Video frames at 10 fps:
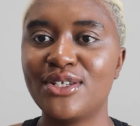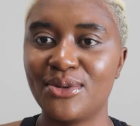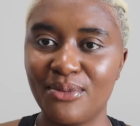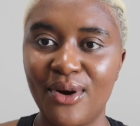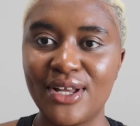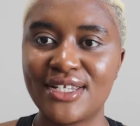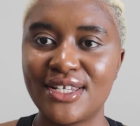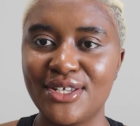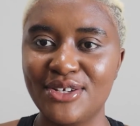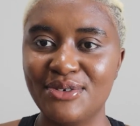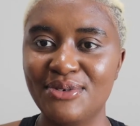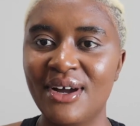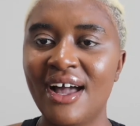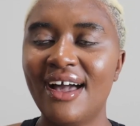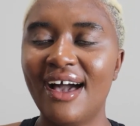to what you
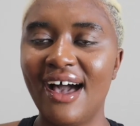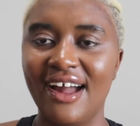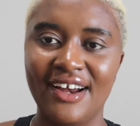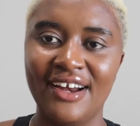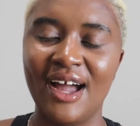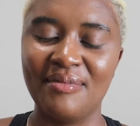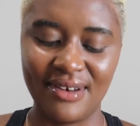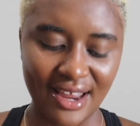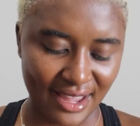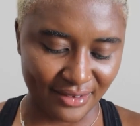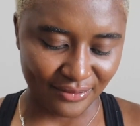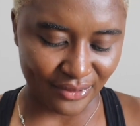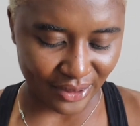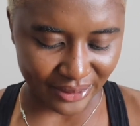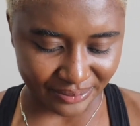are applying
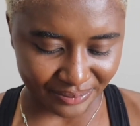for.